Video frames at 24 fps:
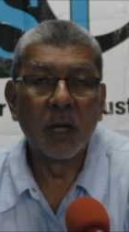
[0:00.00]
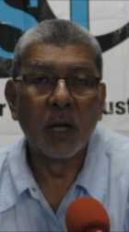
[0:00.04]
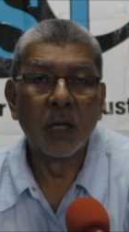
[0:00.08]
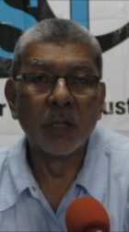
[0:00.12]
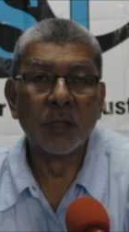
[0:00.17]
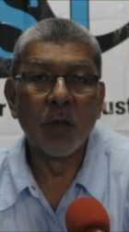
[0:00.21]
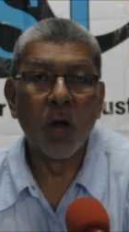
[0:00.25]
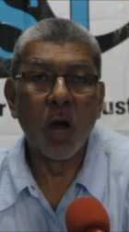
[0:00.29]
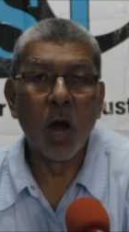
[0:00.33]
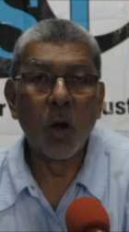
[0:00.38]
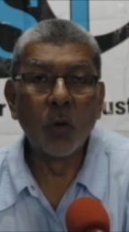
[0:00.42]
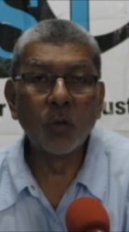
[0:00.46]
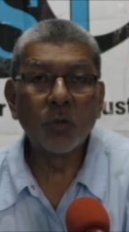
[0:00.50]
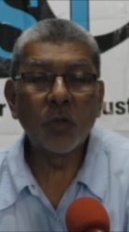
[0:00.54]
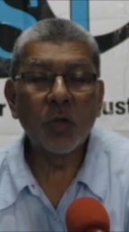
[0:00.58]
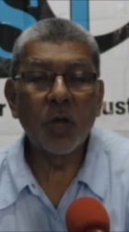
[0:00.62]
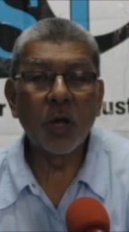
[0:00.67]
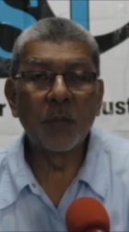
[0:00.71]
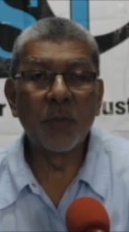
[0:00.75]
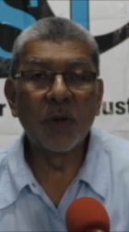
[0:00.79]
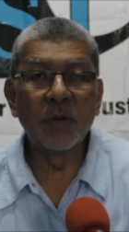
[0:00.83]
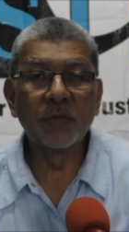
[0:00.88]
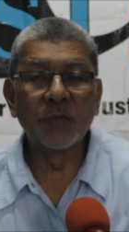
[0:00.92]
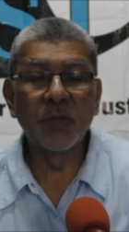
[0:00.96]
an
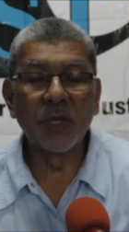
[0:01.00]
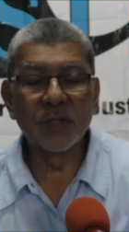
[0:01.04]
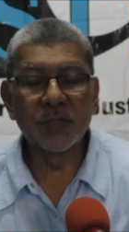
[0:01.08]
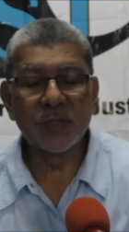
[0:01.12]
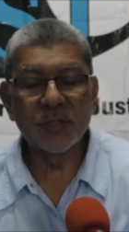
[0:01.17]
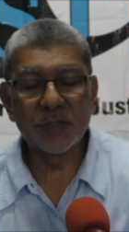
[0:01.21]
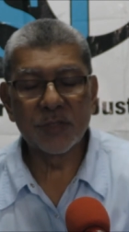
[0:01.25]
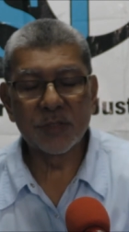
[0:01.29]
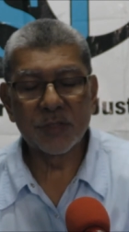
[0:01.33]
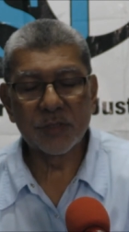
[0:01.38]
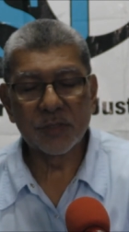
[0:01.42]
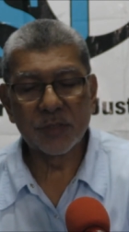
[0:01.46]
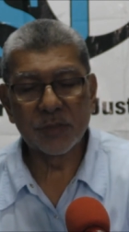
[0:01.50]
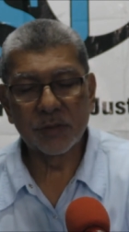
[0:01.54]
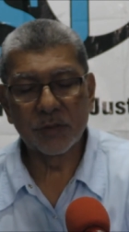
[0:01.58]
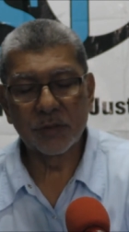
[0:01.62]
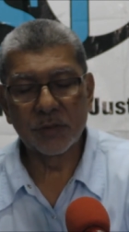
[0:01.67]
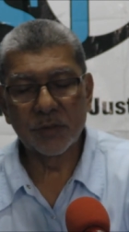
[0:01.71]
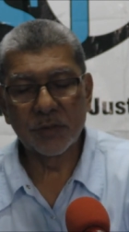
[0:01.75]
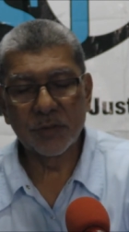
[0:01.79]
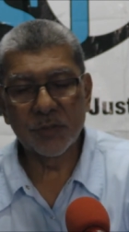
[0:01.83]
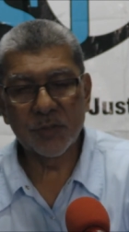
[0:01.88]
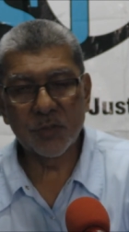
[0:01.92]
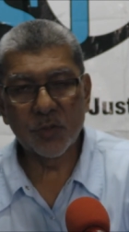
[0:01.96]
outcome of this
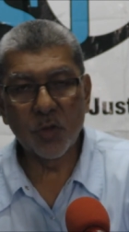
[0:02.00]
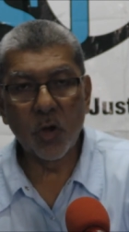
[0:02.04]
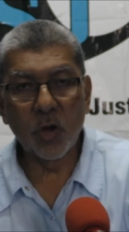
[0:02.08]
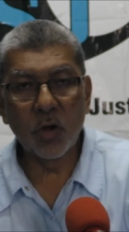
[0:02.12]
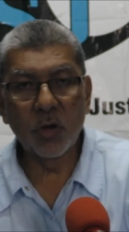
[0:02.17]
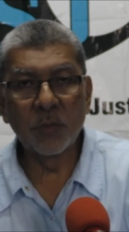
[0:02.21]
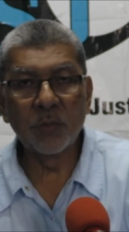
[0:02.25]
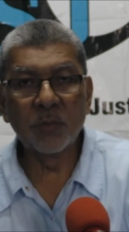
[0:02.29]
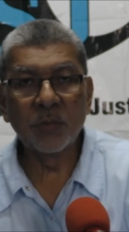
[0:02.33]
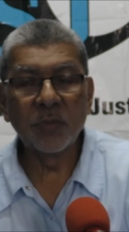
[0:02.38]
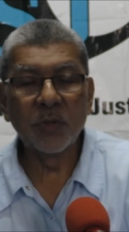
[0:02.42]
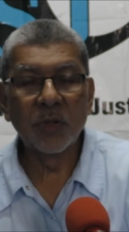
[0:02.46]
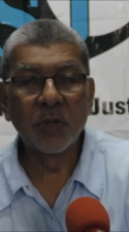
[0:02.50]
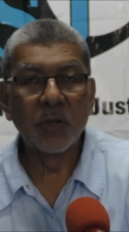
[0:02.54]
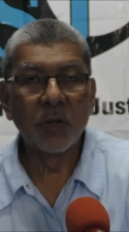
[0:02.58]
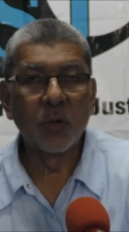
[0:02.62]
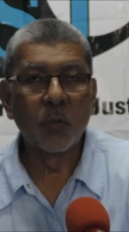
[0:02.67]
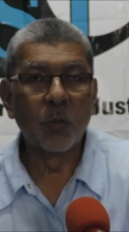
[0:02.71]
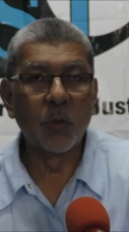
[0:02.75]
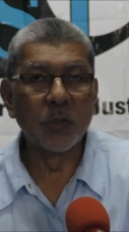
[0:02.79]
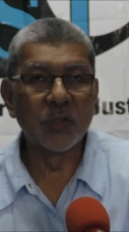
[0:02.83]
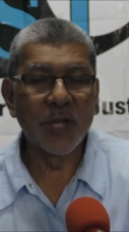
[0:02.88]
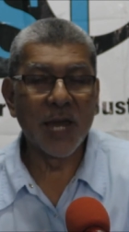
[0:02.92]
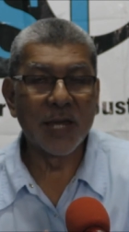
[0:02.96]
storm
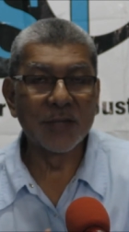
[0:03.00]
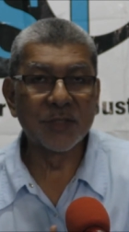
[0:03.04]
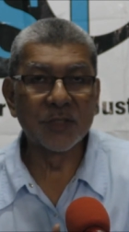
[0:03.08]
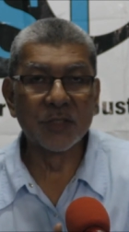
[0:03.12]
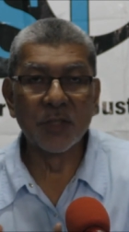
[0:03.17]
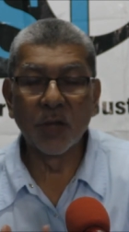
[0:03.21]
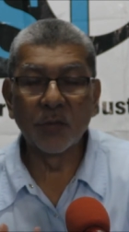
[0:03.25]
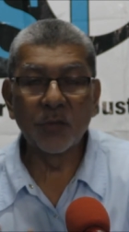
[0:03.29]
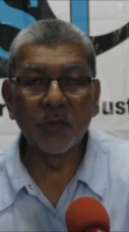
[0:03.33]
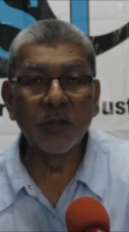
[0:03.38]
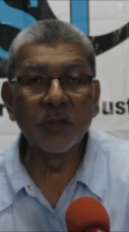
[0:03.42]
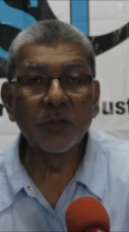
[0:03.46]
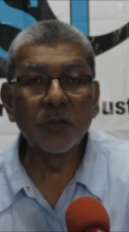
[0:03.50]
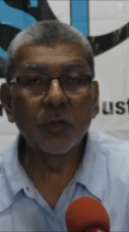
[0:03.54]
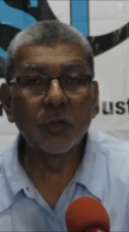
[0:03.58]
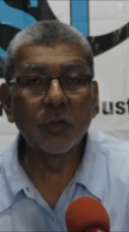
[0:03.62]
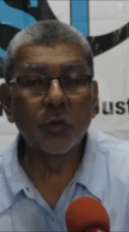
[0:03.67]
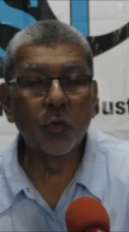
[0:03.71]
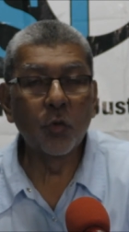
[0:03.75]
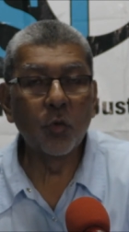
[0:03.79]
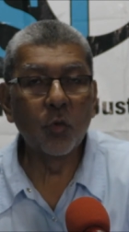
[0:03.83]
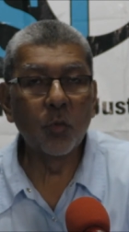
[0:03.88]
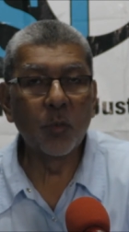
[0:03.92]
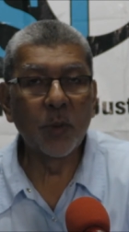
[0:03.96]
which has nothing to
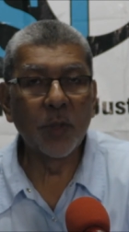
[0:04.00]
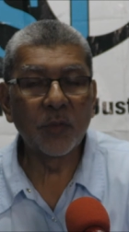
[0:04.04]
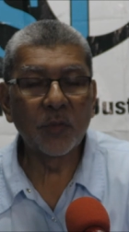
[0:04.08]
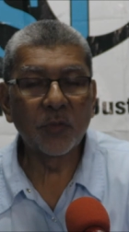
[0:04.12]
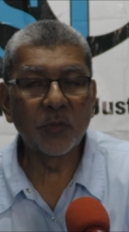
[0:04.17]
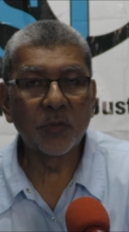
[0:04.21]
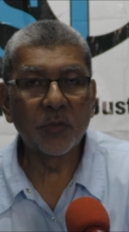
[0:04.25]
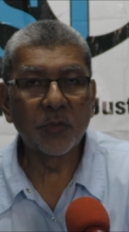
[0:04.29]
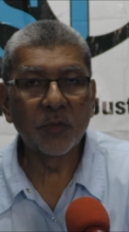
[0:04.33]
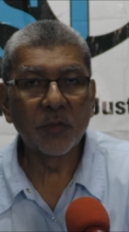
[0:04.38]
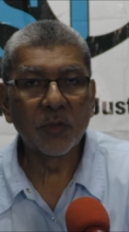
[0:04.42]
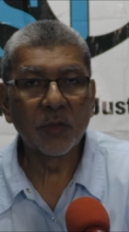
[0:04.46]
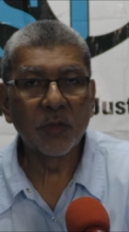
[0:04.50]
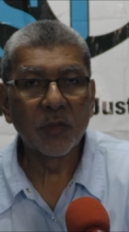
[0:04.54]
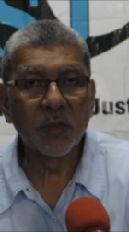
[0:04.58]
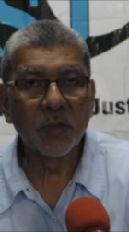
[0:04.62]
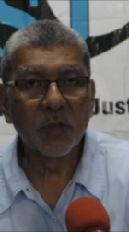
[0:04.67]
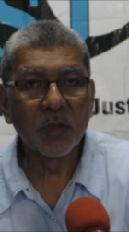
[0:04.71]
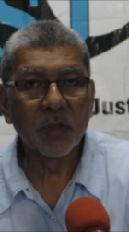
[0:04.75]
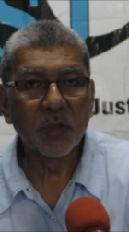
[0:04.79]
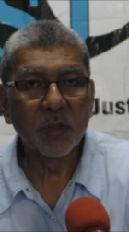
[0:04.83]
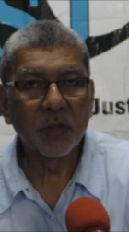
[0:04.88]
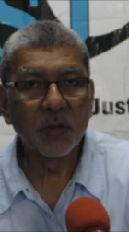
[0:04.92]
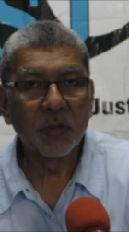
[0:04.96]
do with
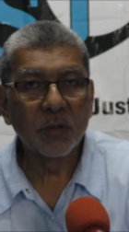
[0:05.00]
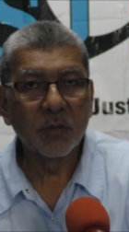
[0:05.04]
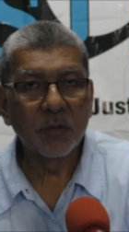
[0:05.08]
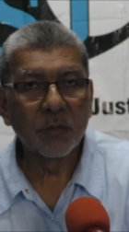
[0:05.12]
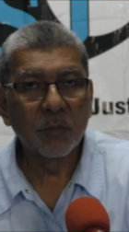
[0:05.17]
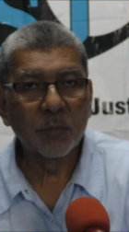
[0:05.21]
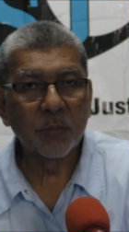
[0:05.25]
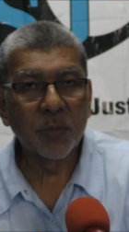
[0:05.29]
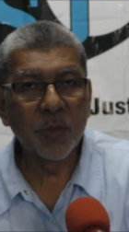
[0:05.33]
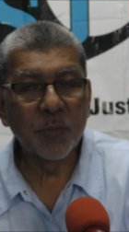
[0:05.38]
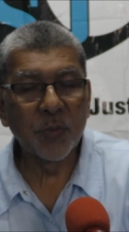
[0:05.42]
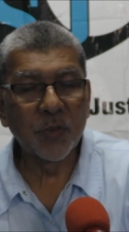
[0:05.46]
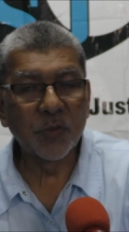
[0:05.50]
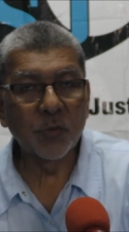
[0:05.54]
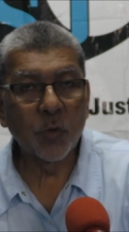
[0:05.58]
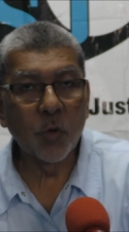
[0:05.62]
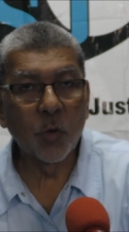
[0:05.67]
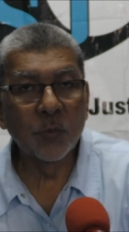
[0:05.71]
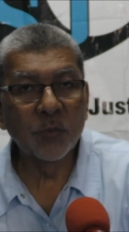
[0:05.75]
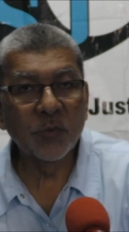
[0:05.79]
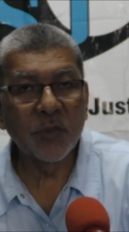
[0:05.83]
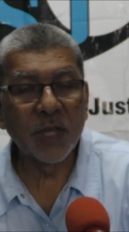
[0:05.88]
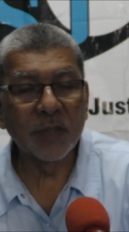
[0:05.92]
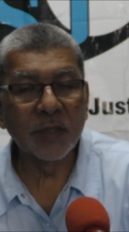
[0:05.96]
people's
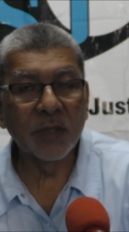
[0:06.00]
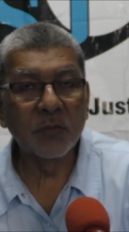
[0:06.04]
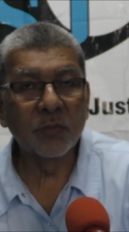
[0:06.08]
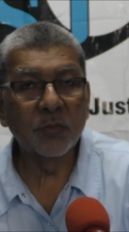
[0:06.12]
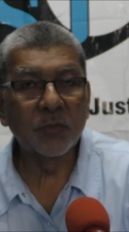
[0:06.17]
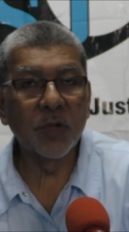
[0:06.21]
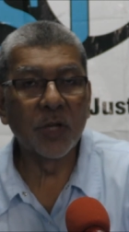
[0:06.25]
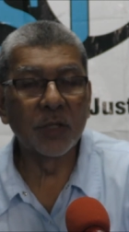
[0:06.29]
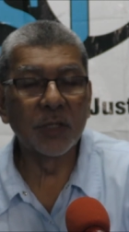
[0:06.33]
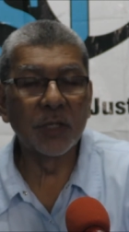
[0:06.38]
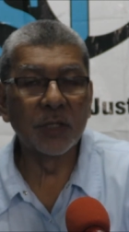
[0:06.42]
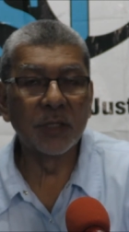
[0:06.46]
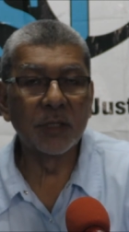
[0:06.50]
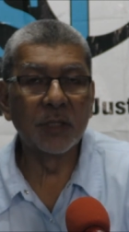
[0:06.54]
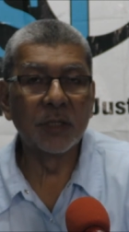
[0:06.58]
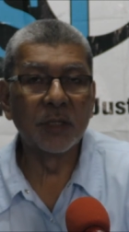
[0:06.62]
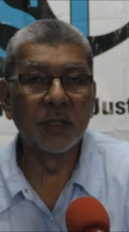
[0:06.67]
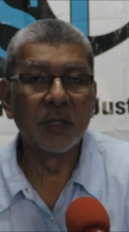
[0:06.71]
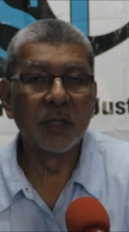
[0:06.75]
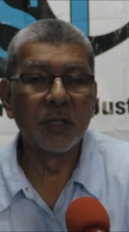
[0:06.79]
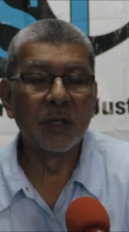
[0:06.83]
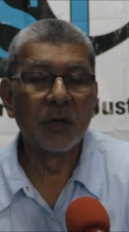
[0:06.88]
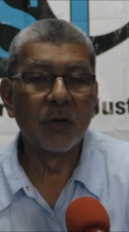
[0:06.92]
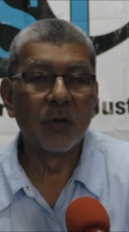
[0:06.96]
homes getting flooded
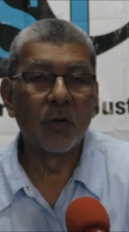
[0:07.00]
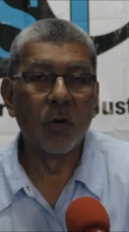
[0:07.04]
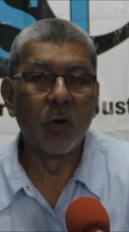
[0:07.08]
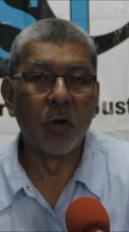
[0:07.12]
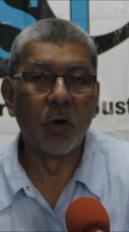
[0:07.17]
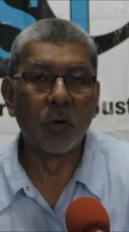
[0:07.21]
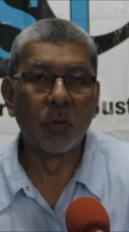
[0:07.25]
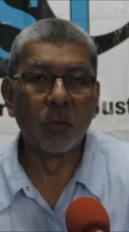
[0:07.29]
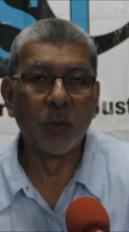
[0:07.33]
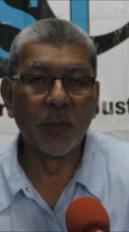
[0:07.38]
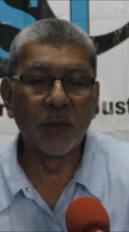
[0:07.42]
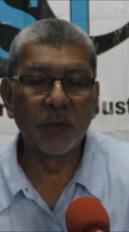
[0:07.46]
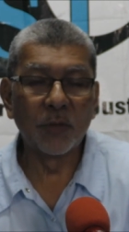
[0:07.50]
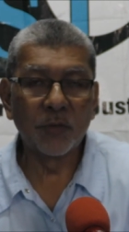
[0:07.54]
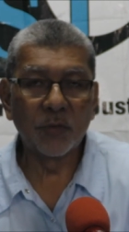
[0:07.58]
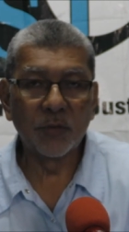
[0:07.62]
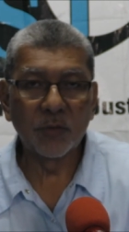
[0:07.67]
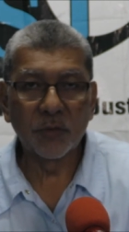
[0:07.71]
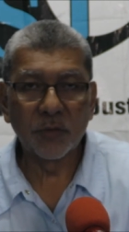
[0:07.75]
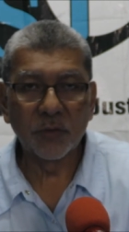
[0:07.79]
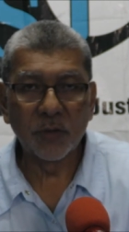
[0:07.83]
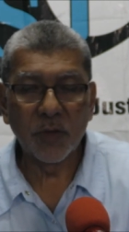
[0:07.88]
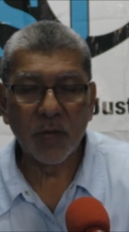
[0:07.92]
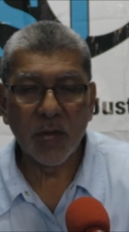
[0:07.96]
or
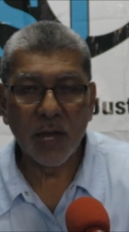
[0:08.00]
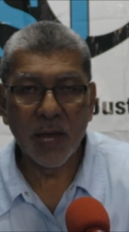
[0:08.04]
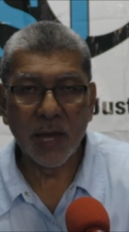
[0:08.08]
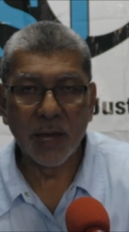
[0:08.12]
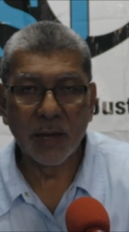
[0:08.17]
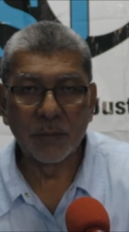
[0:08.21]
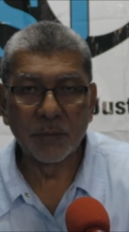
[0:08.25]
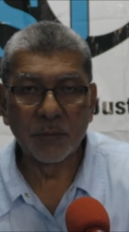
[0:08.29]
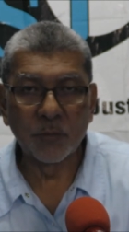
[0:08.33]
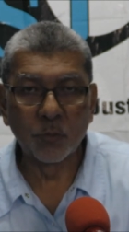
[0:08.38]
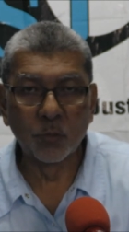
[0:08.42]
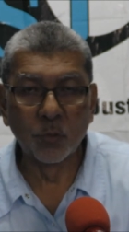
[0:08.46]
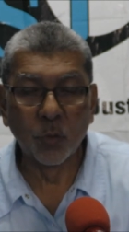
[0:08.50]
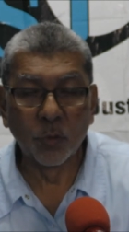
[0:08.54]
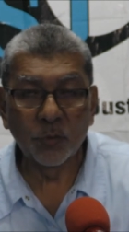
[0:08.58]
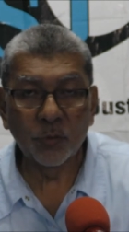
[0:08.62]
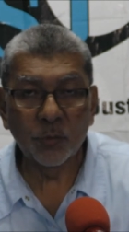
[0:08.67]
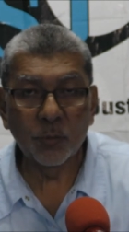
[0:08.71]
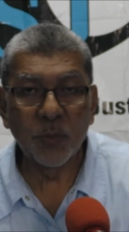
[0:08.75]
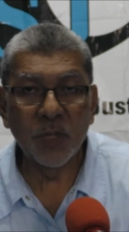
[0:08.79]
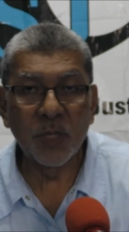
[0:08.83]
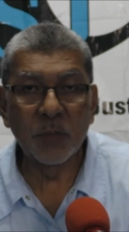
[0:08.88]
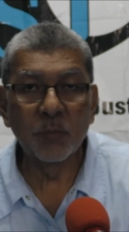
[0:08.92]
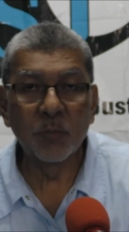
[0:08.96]
with um,
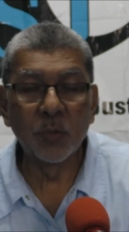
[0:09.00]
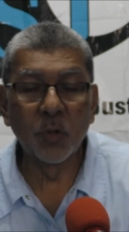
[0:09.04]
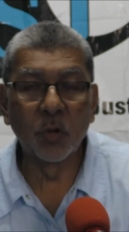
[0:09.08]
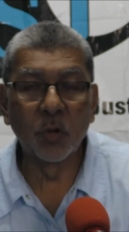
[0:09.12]
roofs being